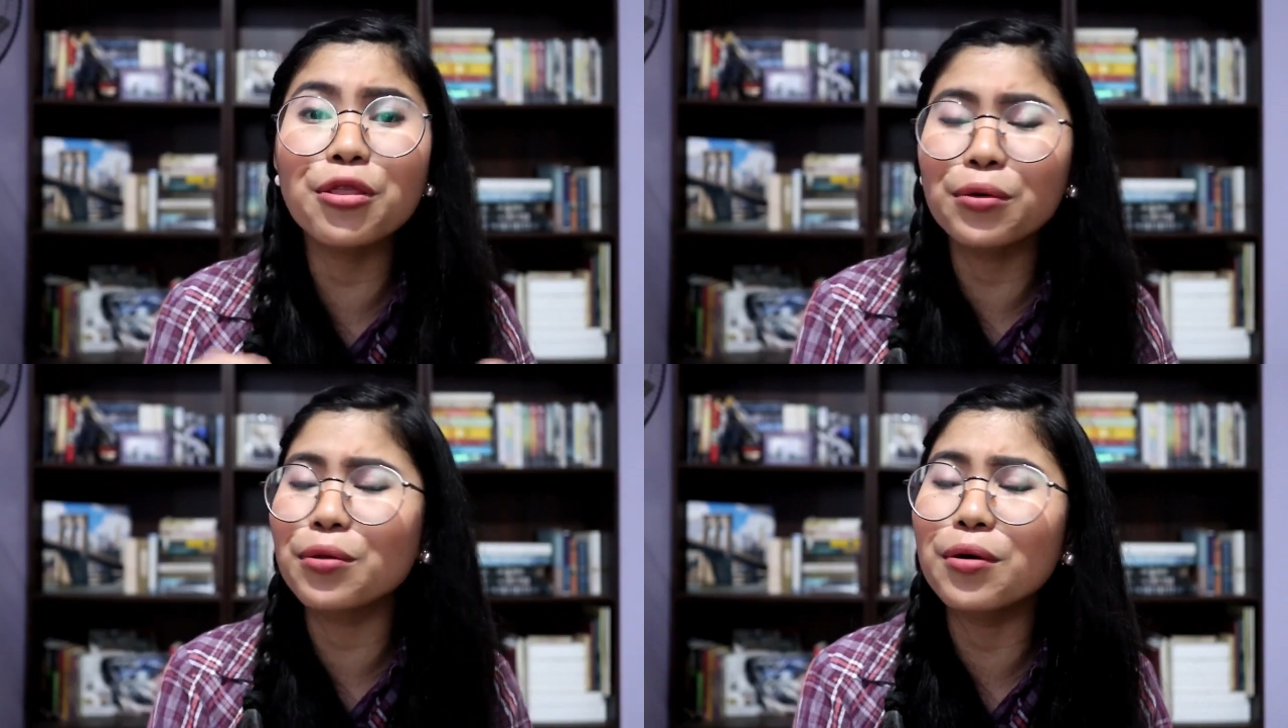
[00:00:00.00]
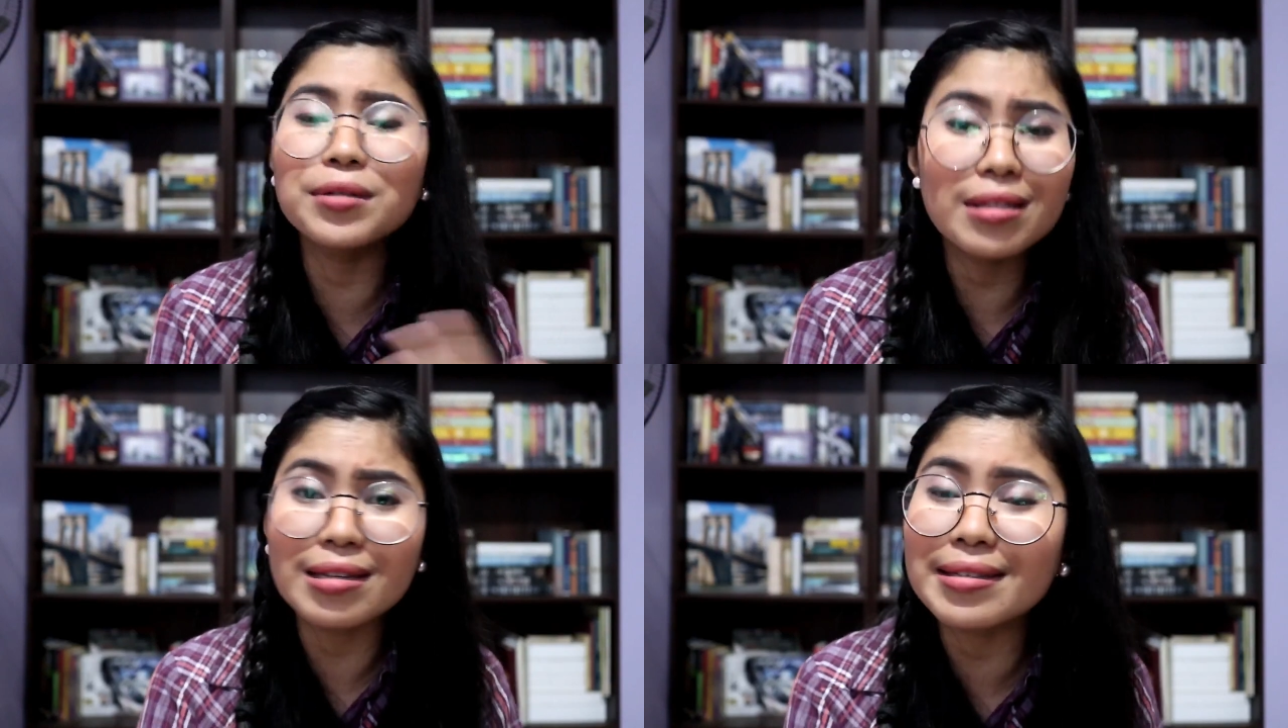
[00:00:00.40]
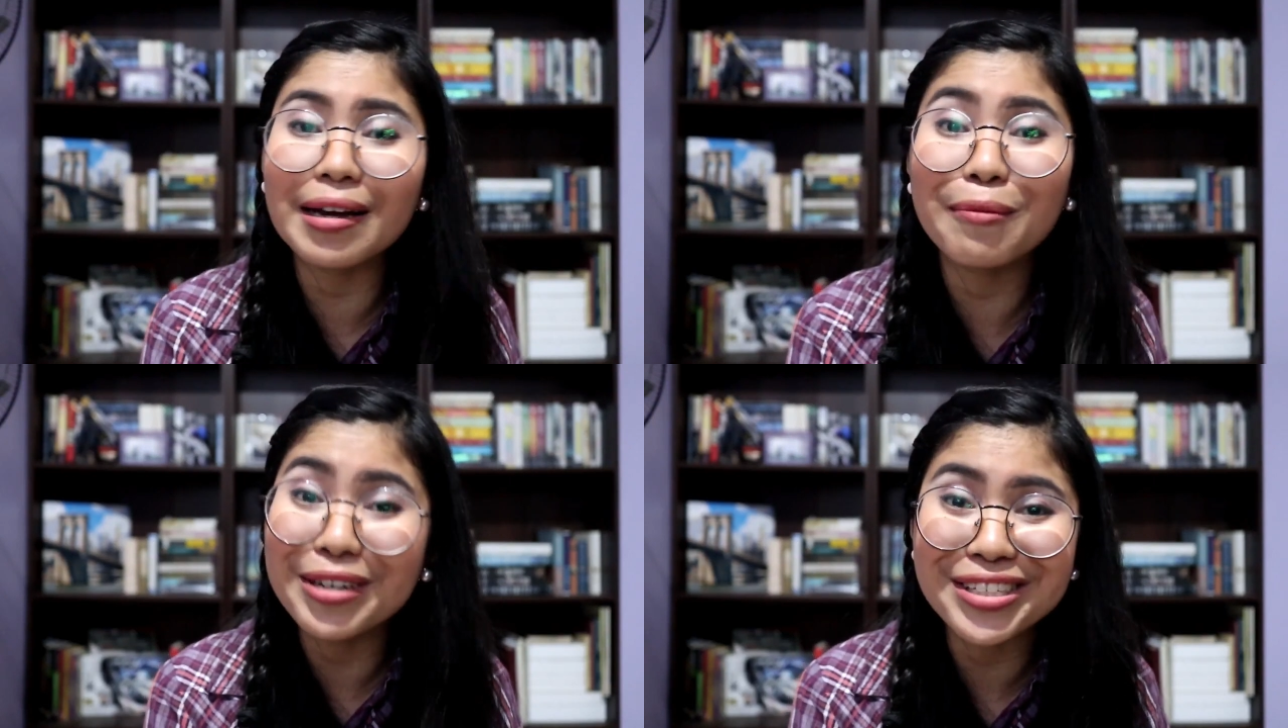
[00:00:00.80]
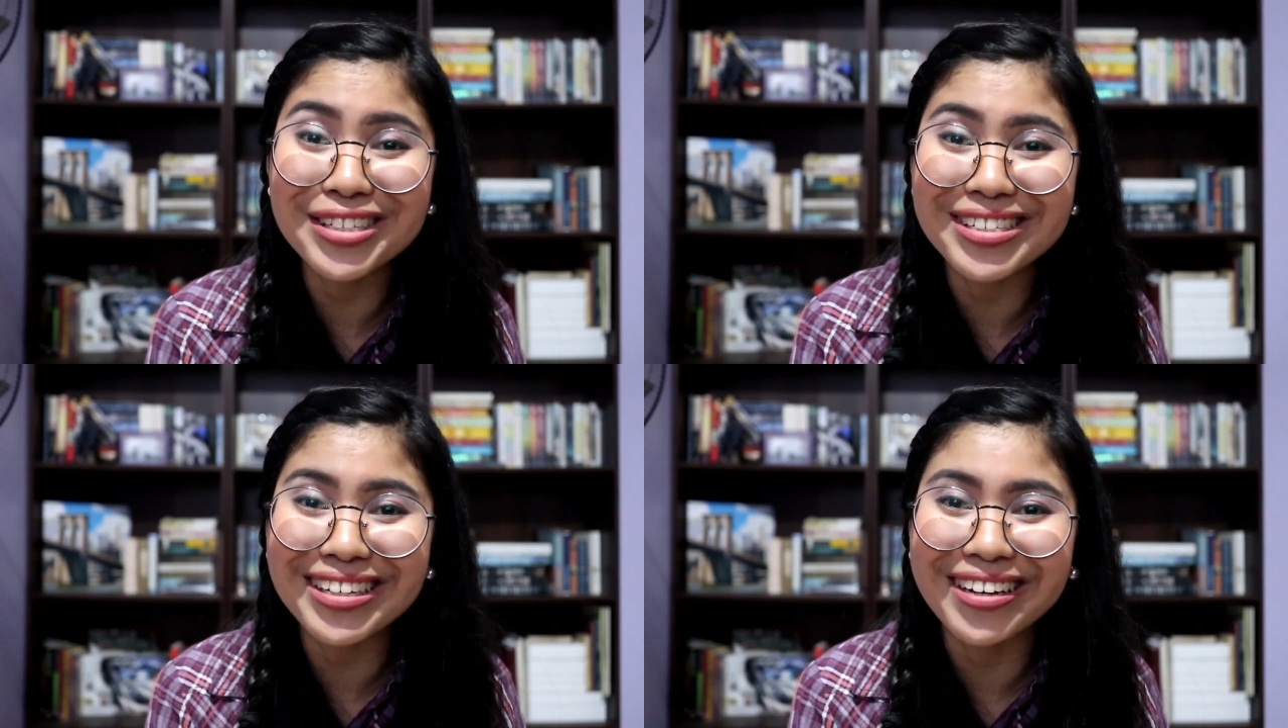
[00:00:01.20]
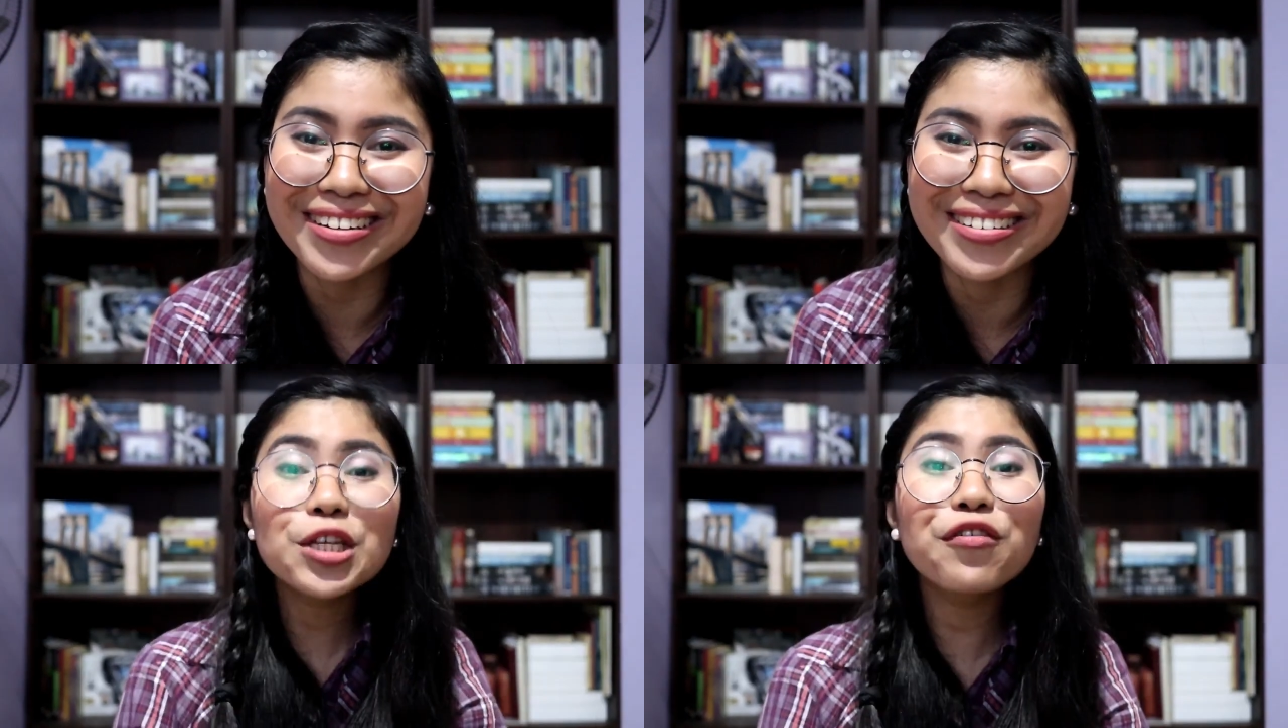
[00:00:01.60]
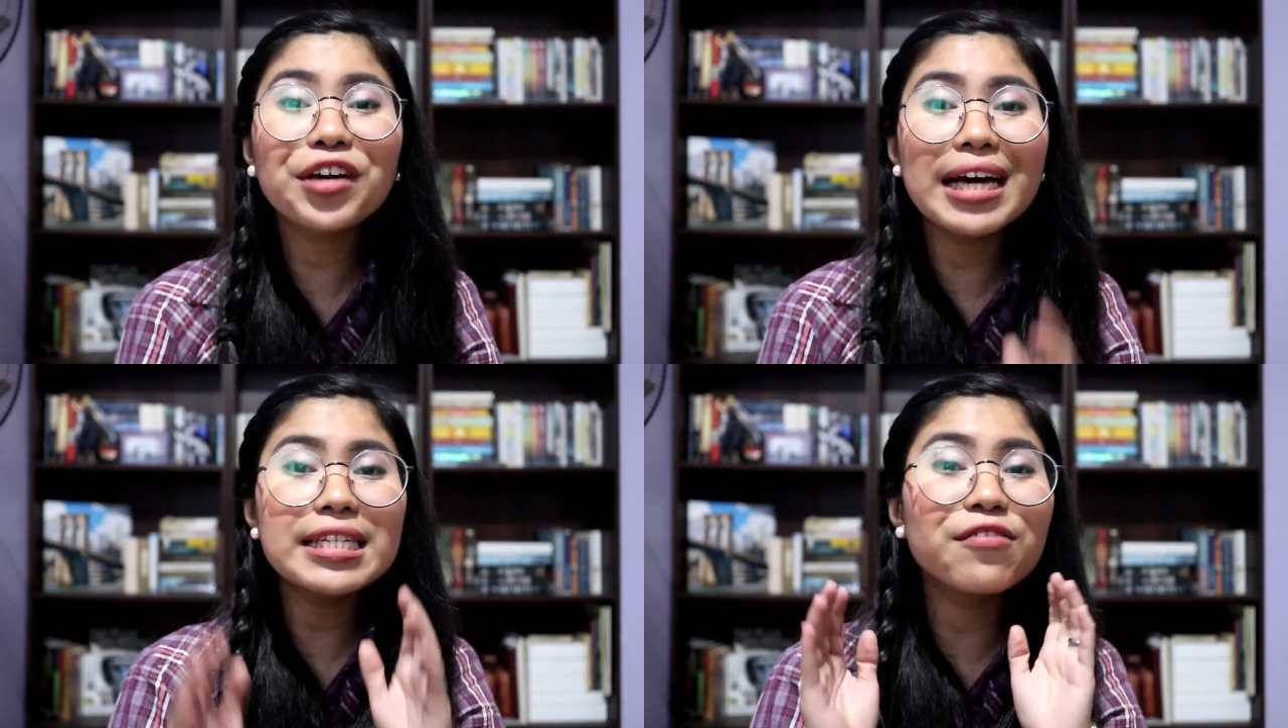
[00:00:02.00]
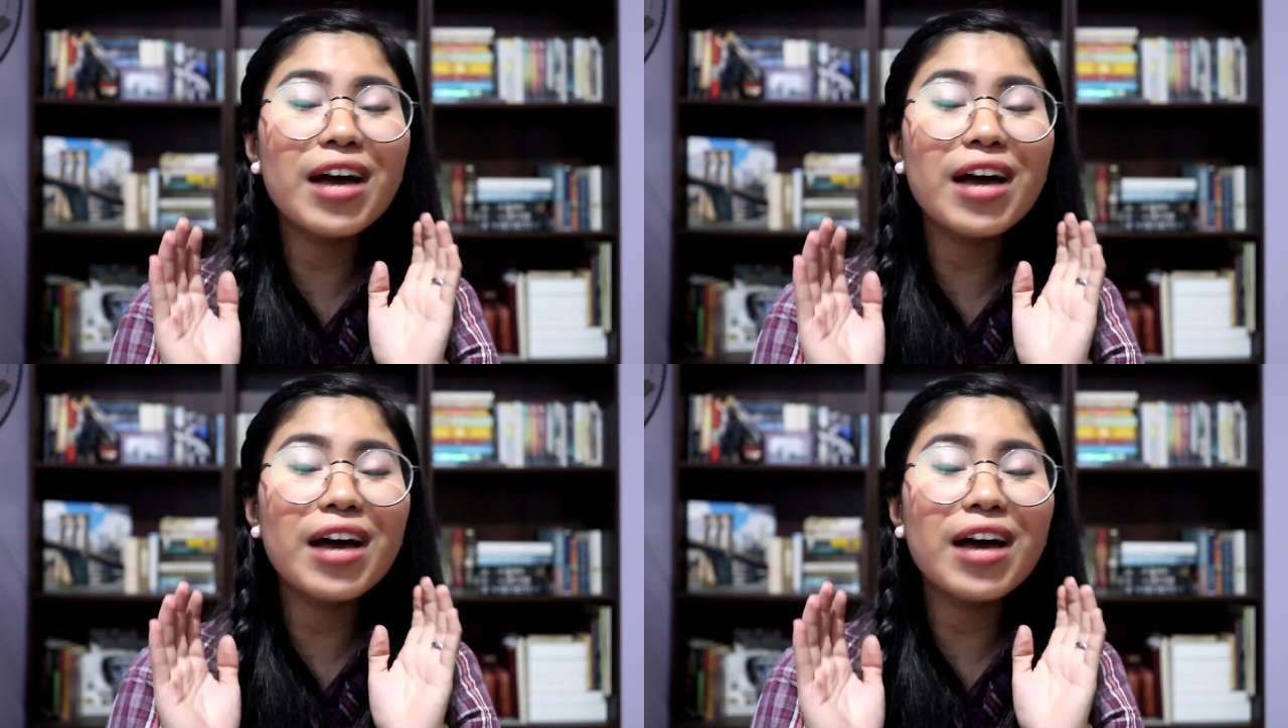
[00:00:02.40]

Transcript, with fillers: through those things that I mentioned to you. So if you guys have